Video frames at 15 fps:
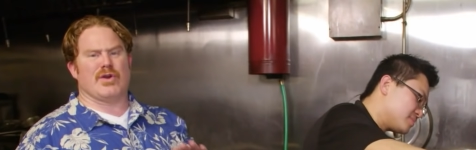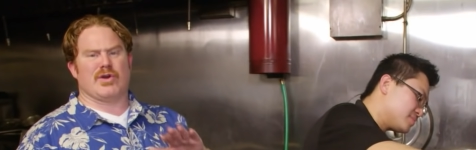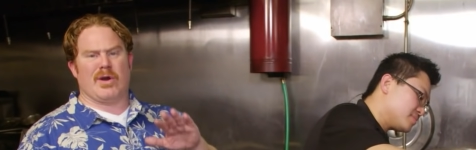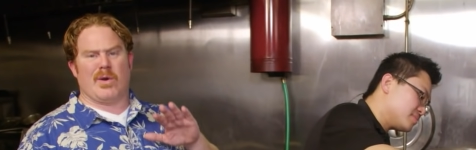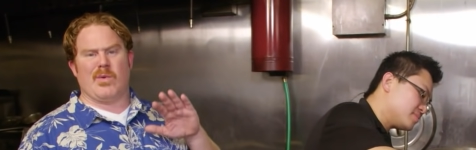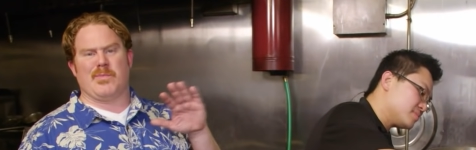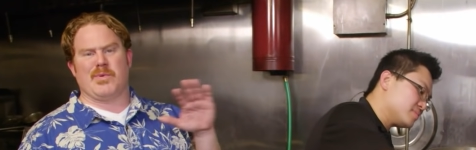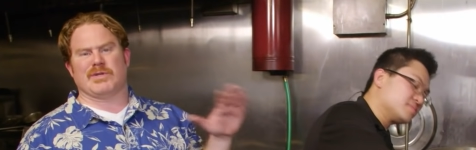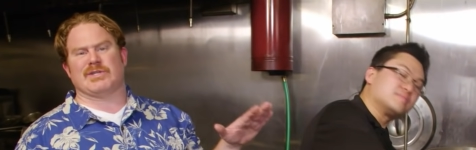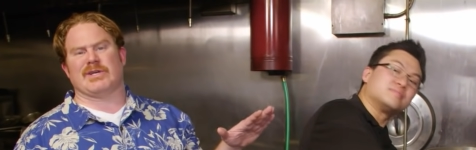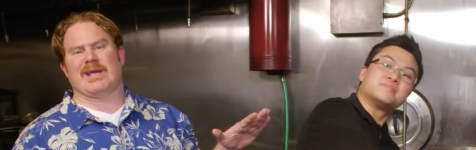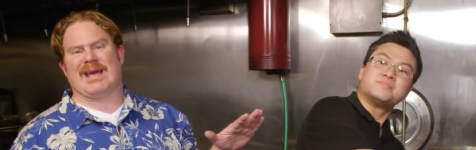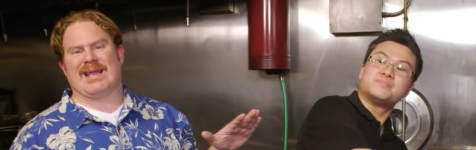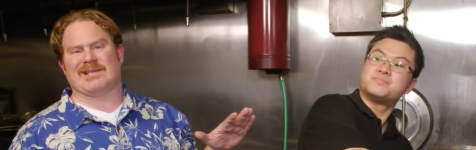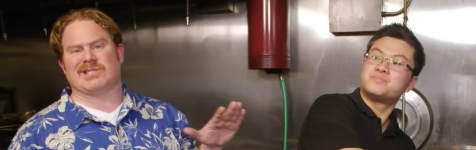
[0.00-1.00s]
Speaker 1: you're cooking with
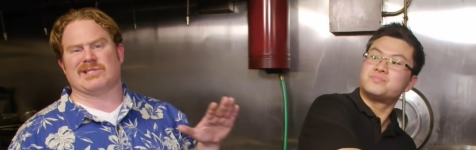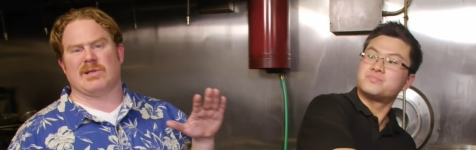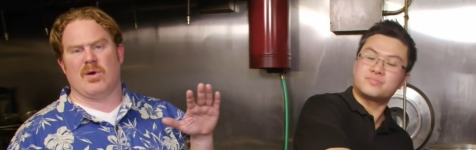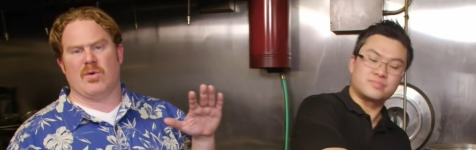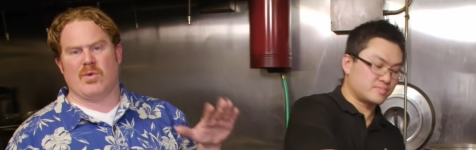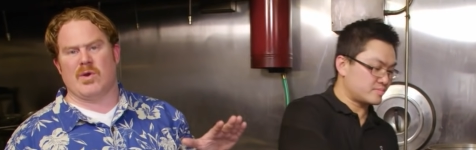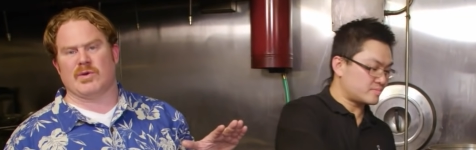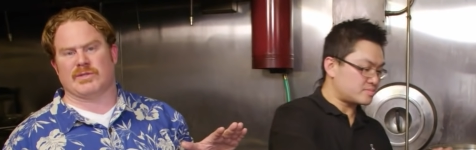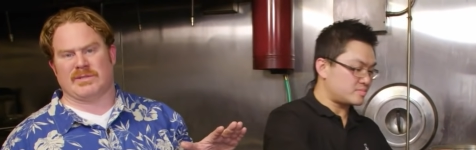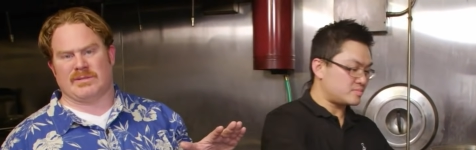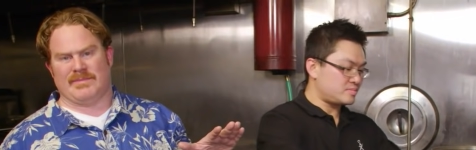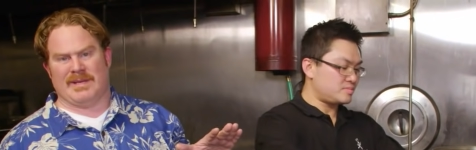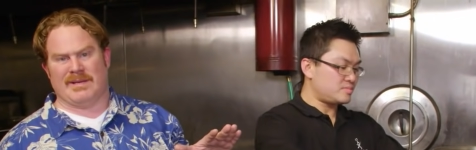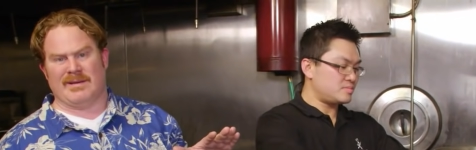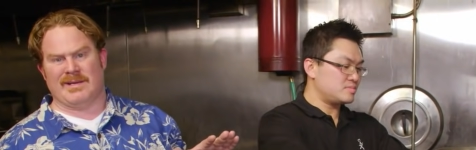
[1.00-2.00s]
brisket, you gotta slow roast
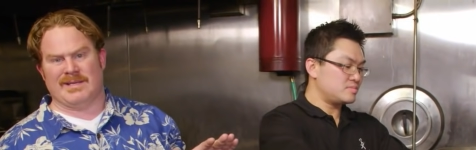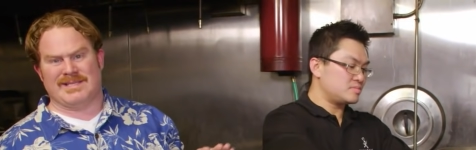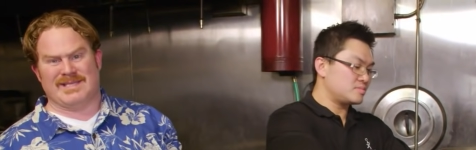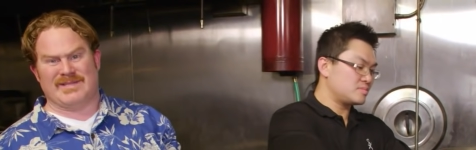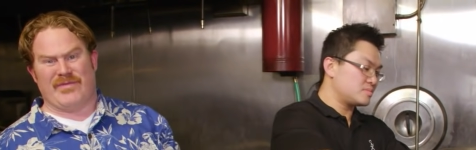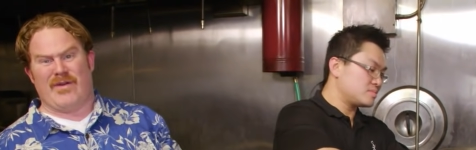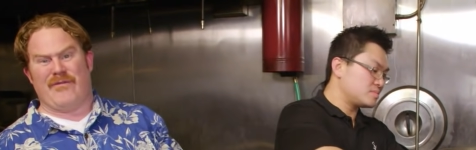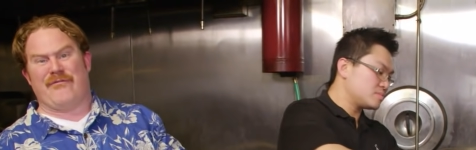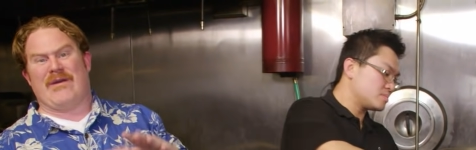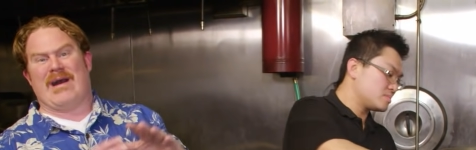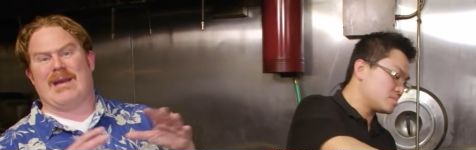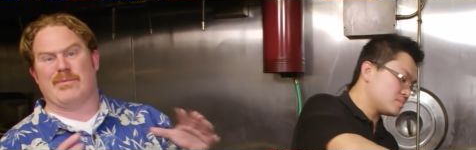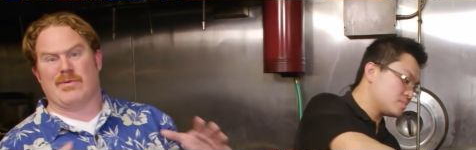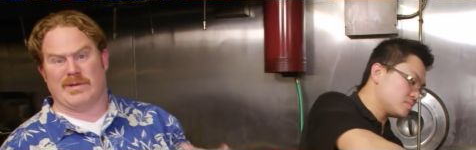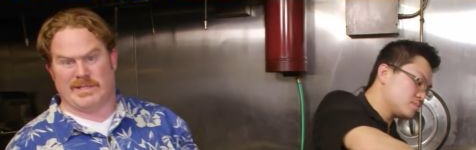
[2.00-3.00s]
it because it's very
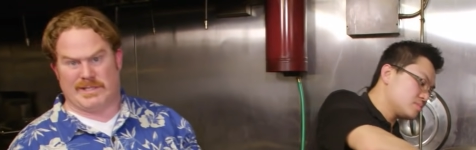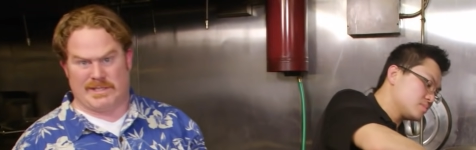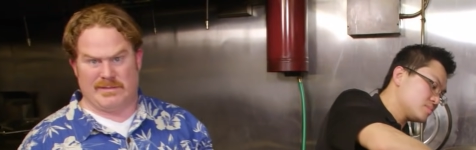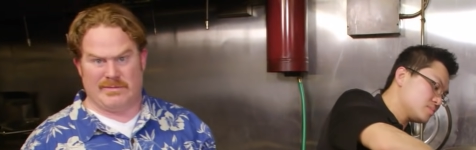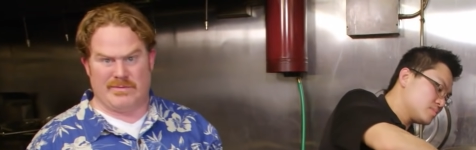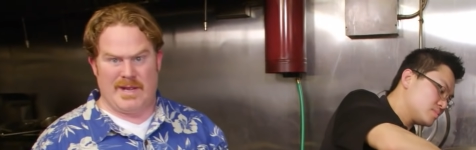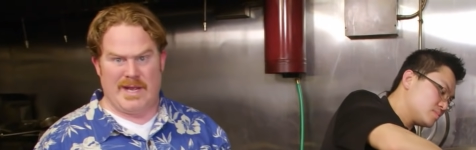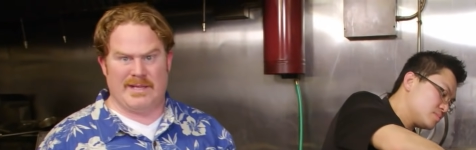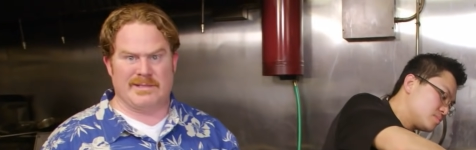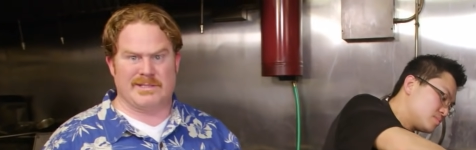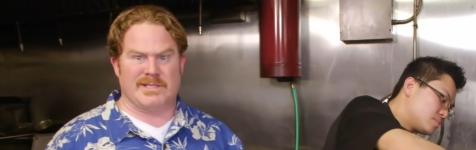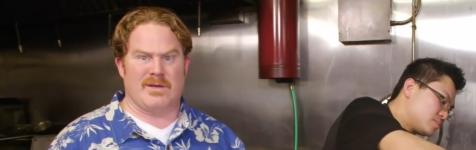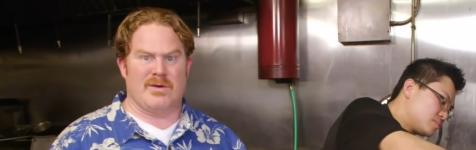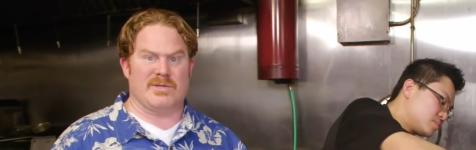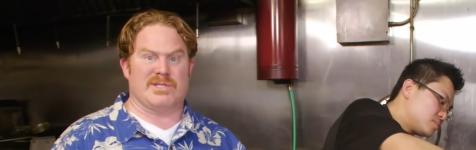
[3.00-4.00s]
fibrous, right?
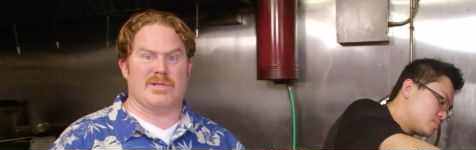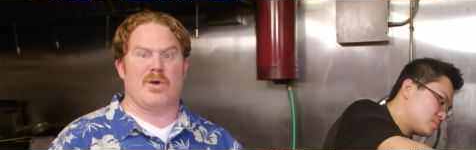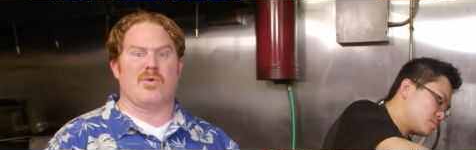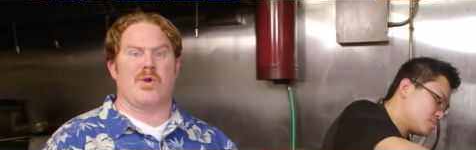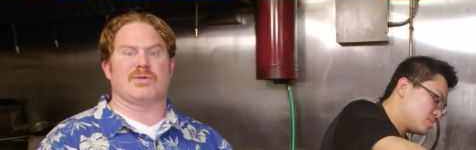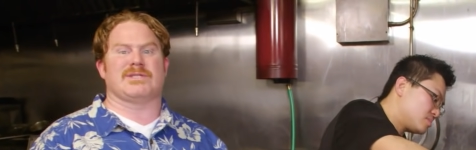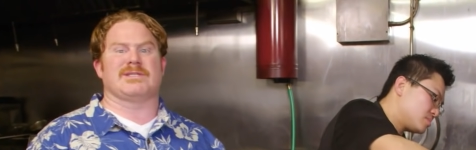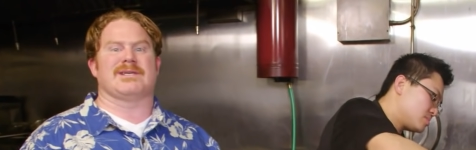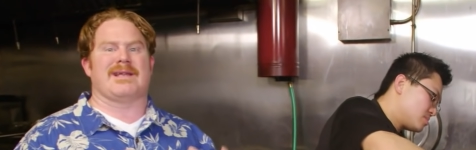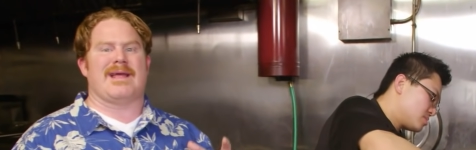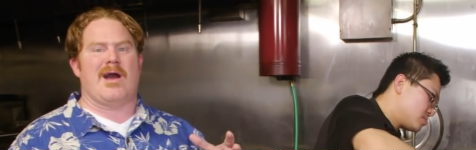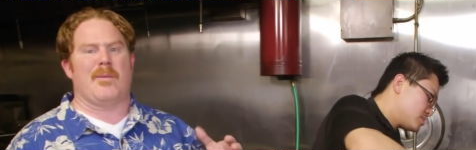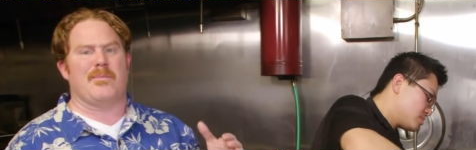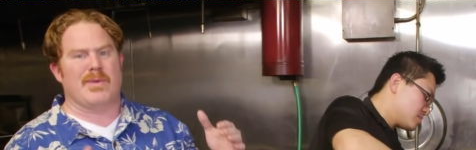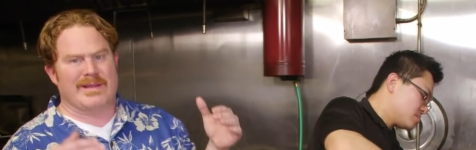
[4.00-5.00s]
So slow roast is
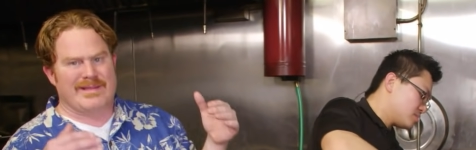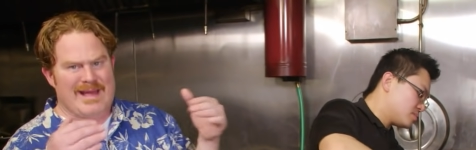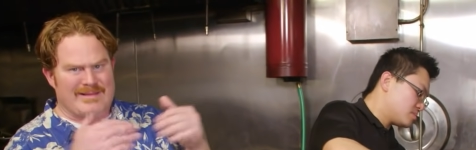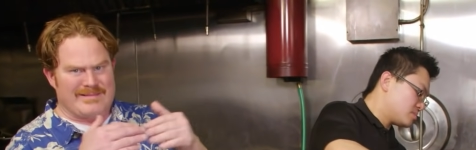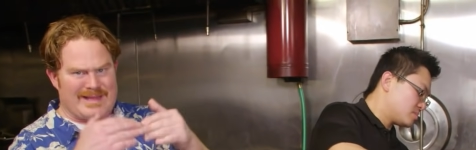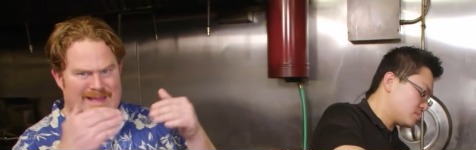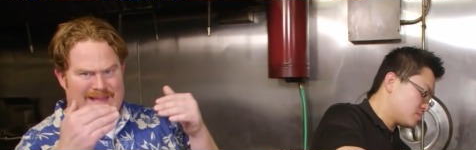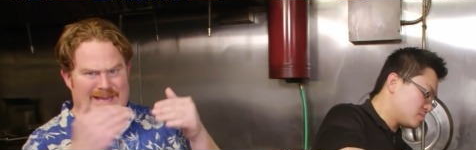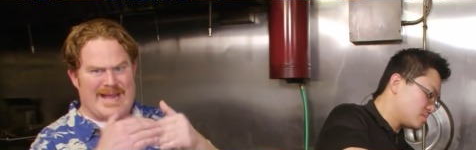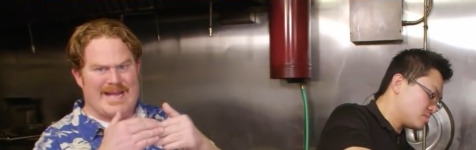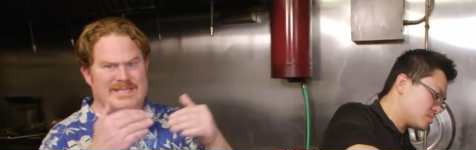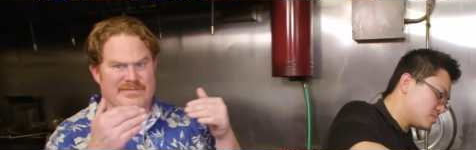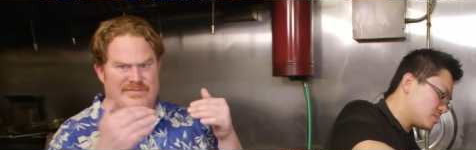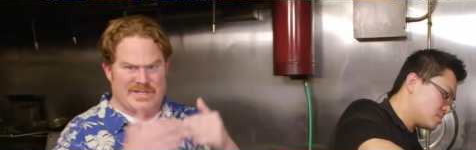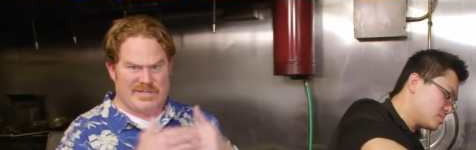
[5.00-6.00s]
gonna help break down that connective